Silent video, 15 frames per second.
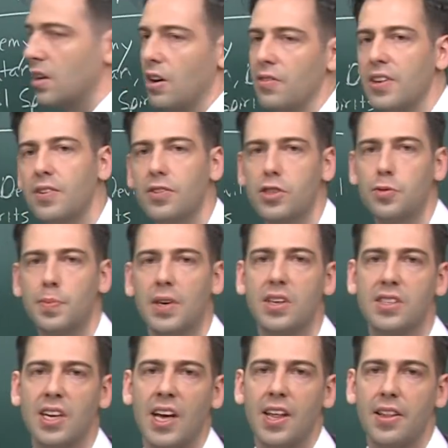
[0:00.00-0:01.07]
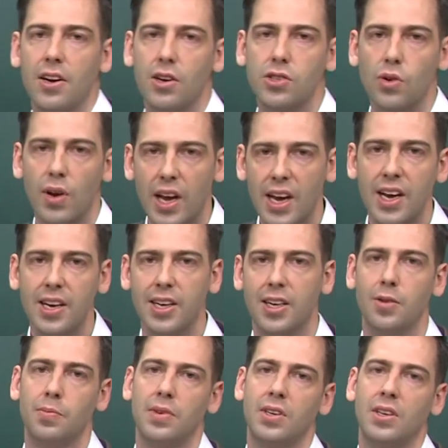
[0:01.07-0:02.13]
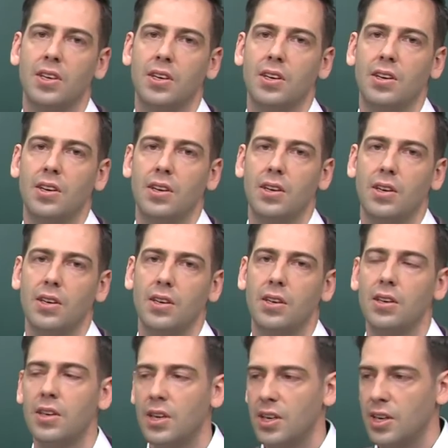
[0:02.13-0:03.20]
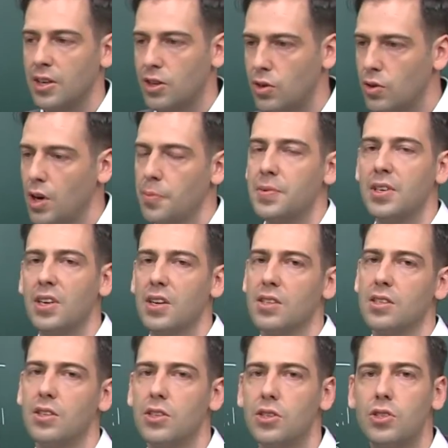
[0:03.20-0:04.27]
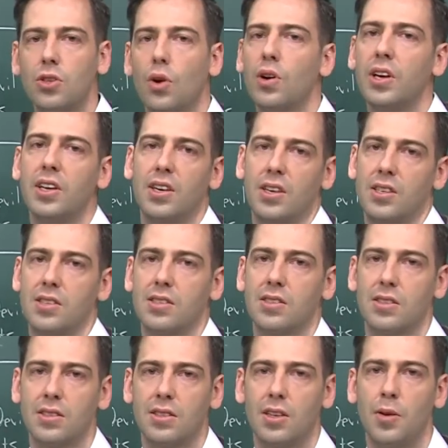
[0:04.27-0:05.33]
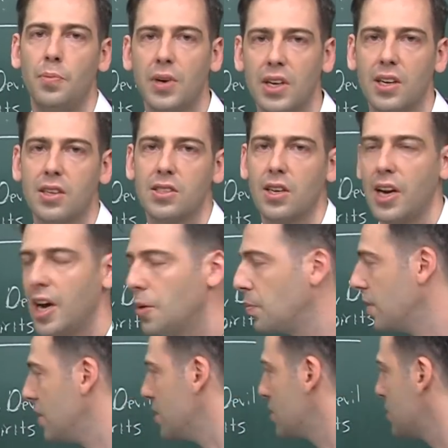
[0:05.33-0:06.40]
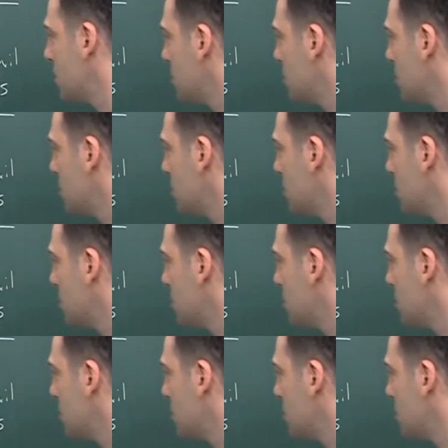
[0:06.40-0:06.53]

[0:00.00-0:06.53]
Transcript: of evil spirits that also aid him in corrupting us and destroying us and bringing us unhappiness.